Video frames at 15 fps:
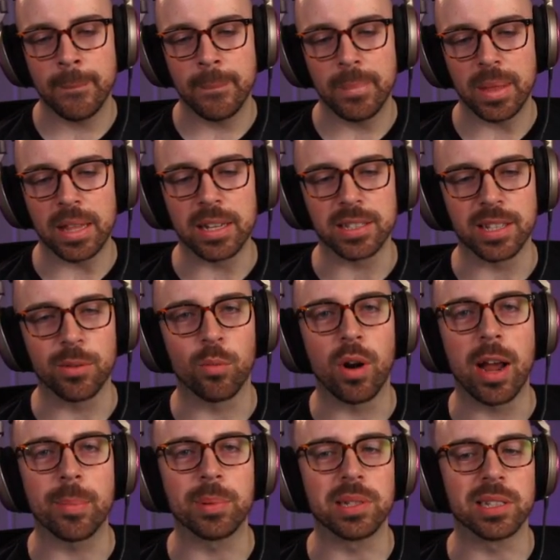It is a
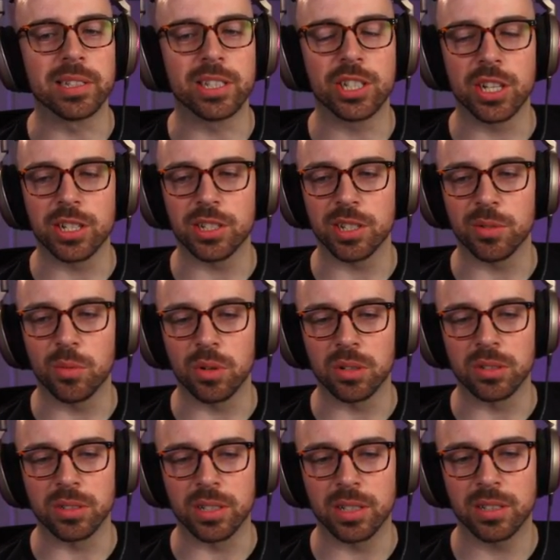rapidly changing
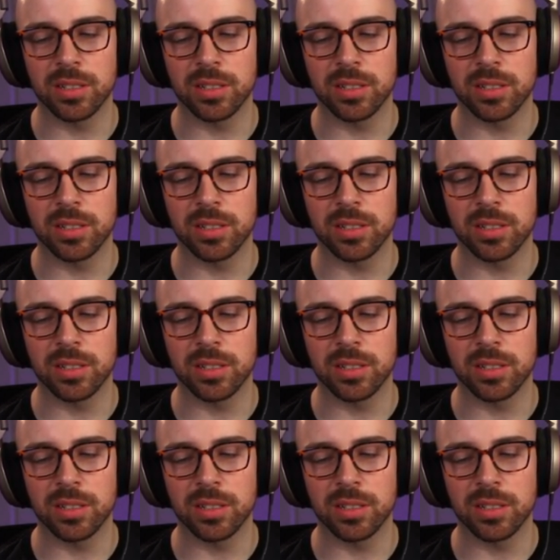world,